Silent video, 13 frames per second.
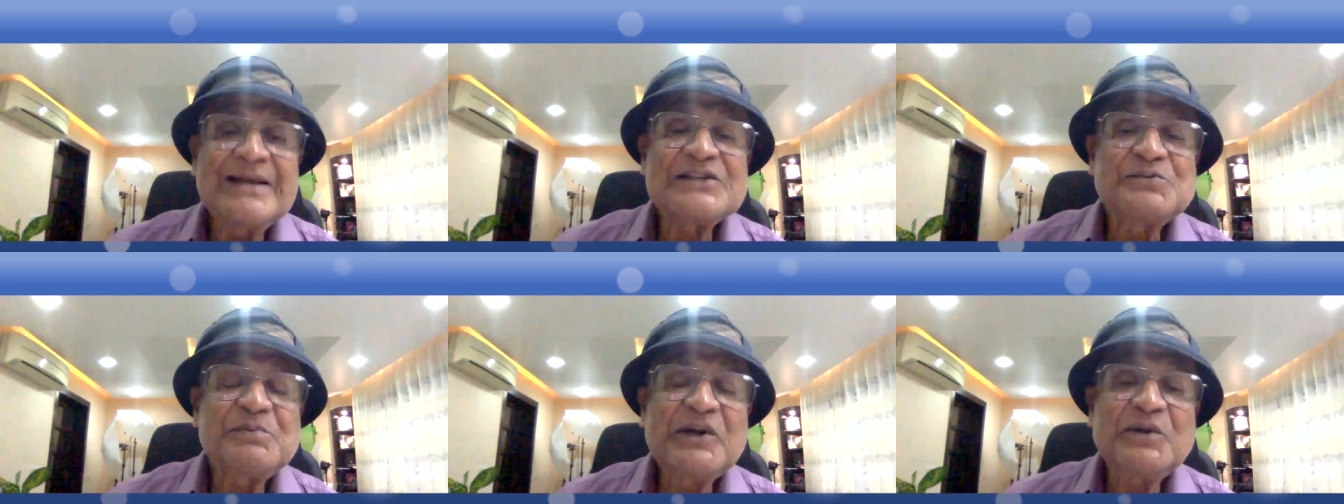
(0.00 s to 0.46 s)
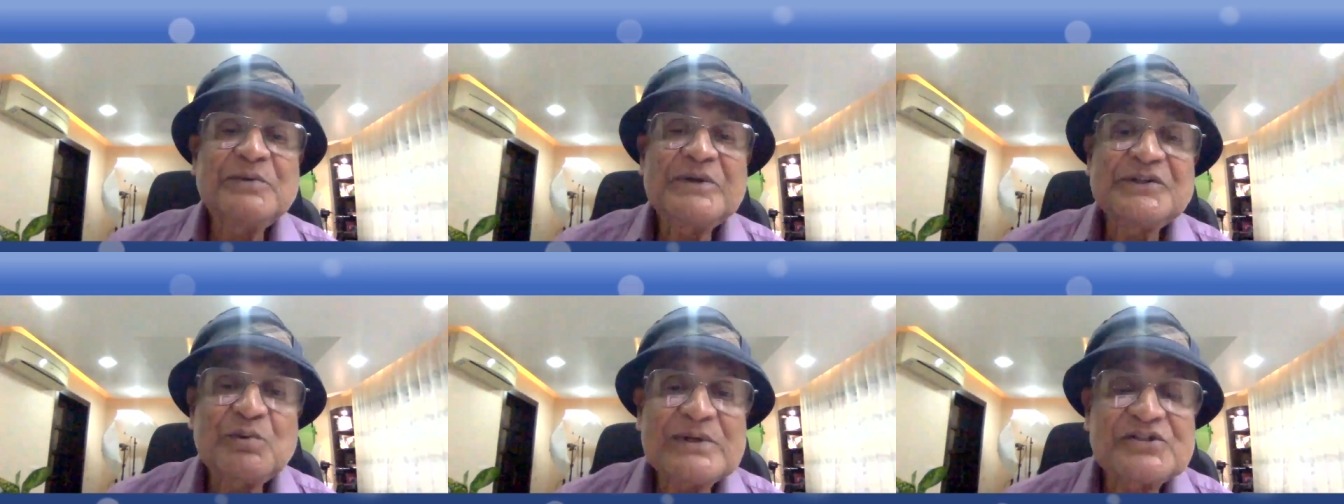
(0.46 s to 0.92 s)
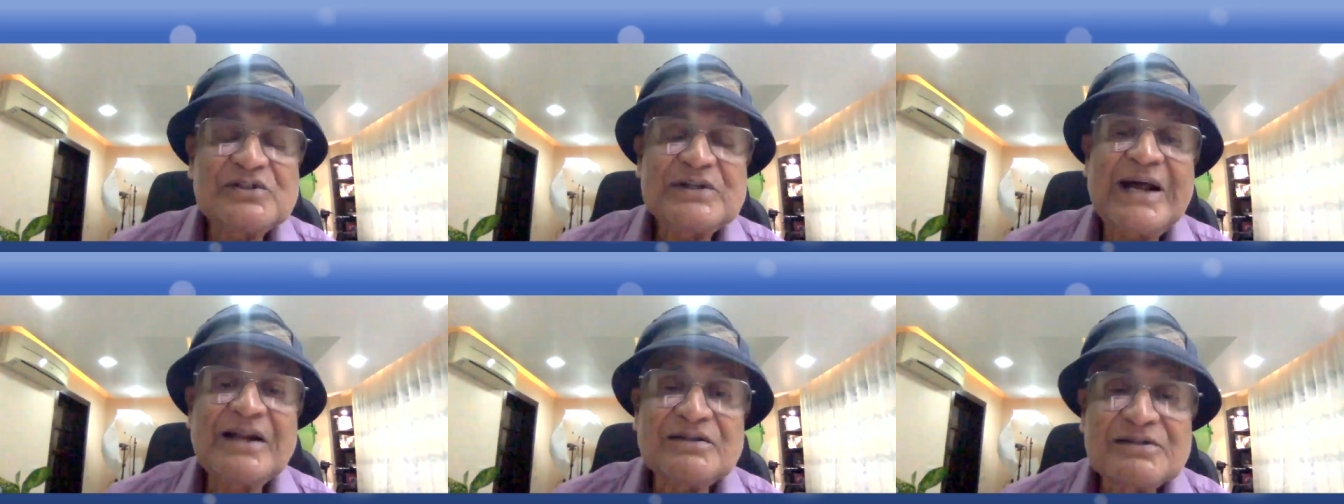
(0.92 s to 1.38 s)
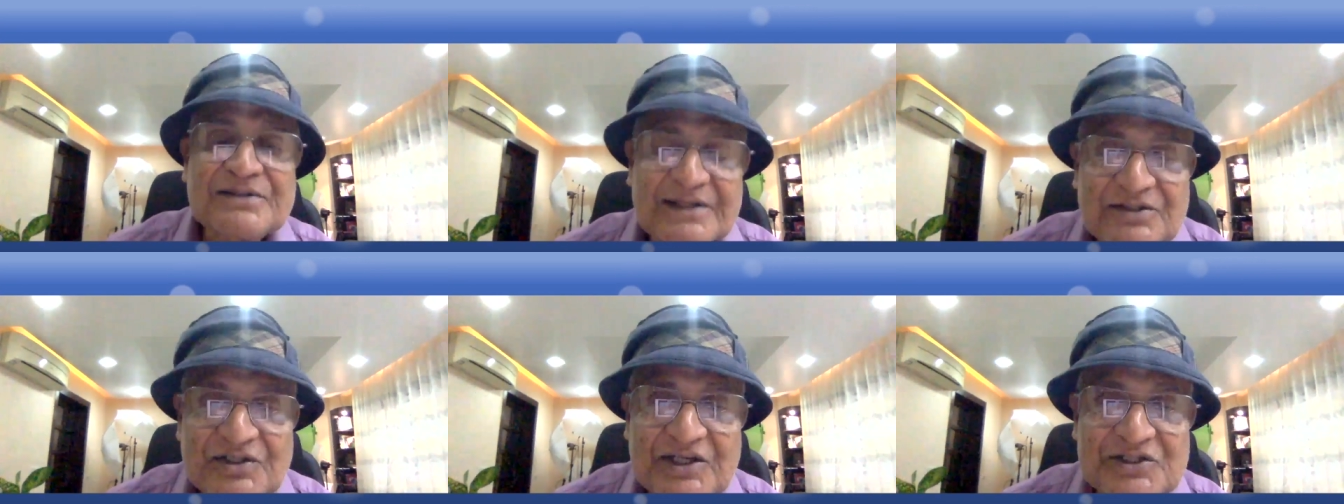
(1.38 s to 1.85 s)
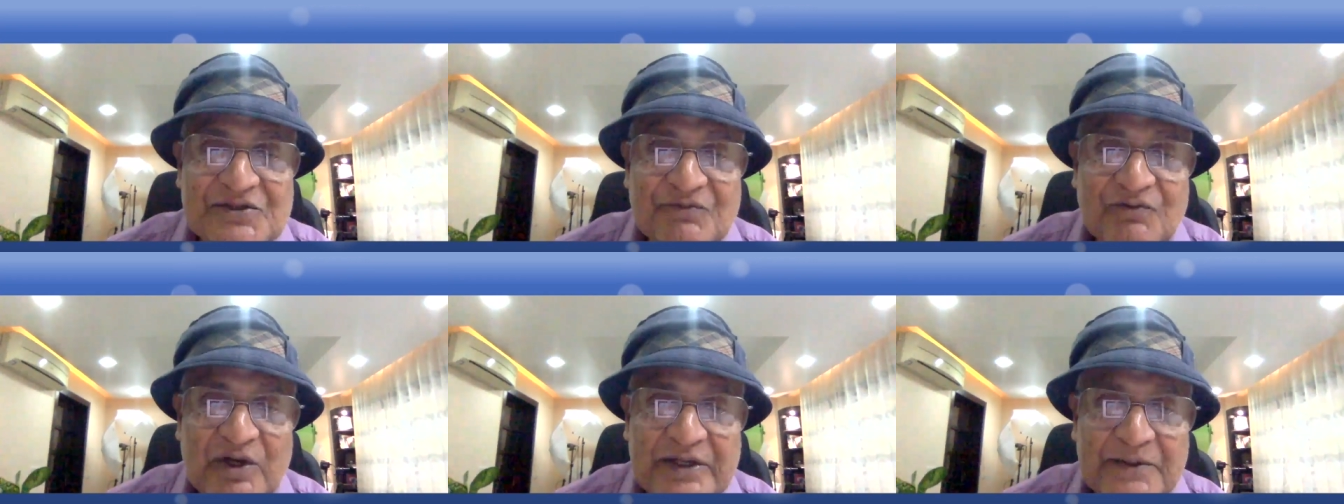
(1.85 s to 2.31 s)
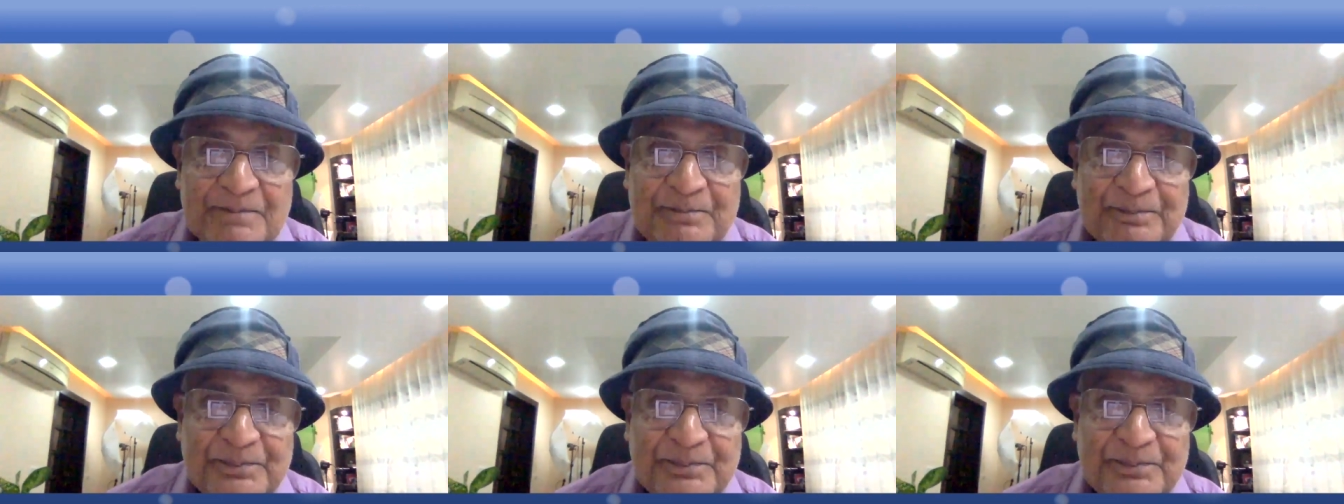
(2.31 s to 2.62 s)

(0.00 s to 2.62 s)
The experiment was done successfully,